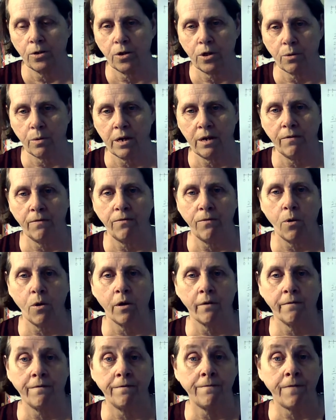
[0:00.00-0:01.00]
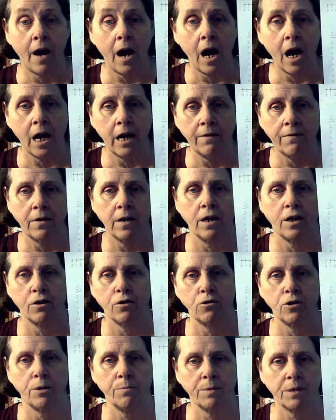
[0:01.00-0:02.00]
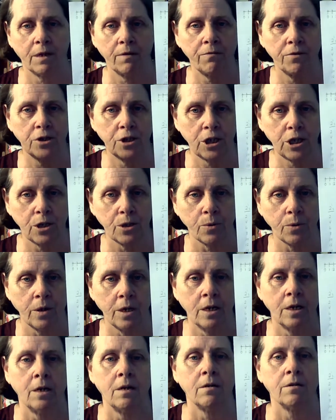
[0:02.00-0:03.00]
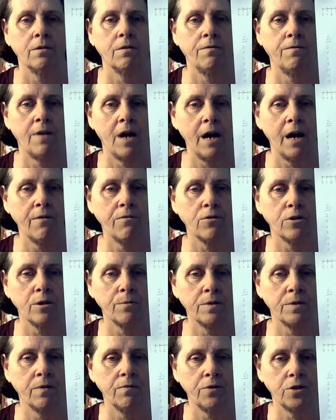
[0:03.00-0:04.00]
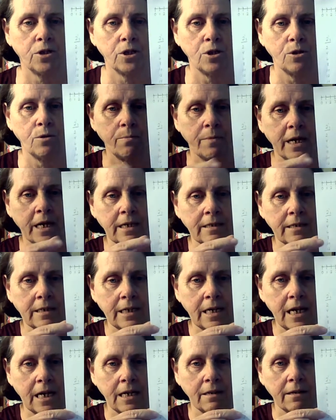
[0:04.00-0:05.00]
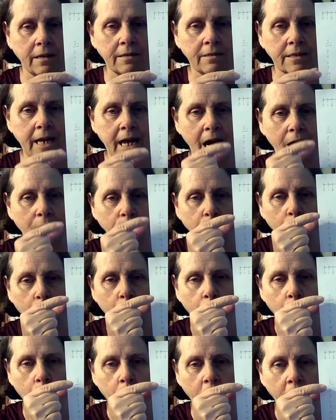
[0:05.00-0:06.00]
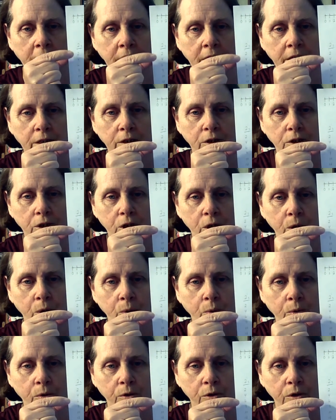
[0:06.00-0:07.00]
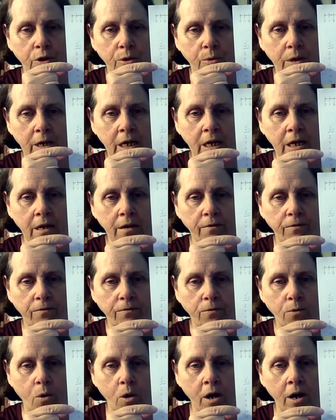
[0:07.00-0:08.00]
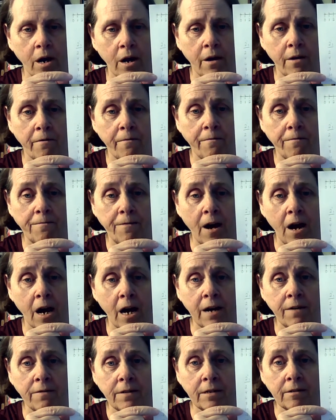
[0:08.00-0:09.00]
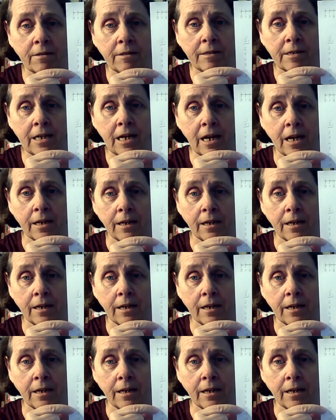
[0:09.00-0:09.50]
3, 4, 5 groups of 2. So 5 groups of 2 make 10. Let's count. 1, 2, 3, 4, 5 is 10.